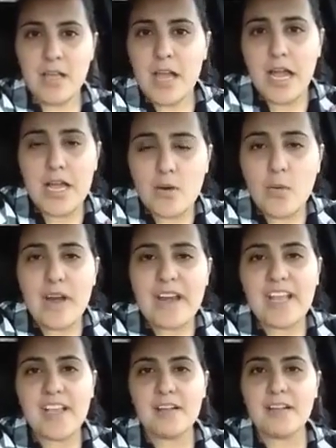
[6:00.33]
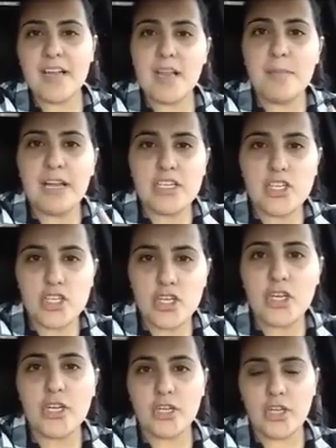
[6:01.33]
I don't want to hear anybody
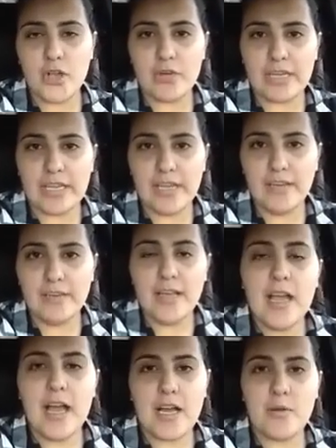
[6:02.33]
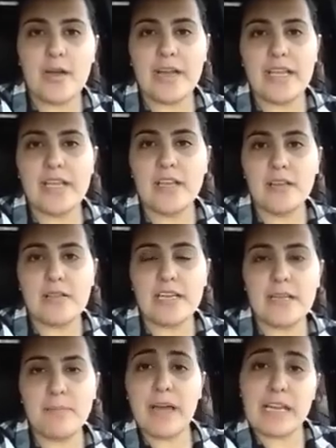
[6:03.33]
sugarcoating it. I don't want to hear
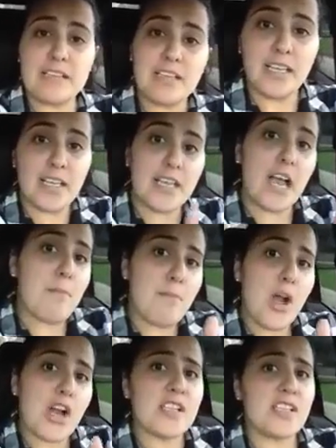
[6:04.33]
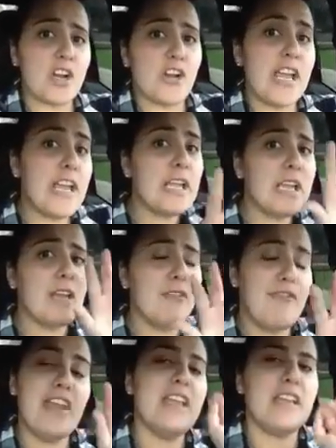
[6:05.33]
anybody taking out parts that are
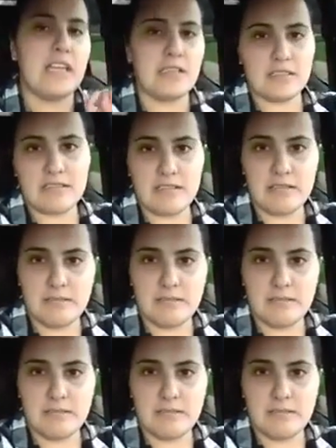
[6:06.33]
inconvenient.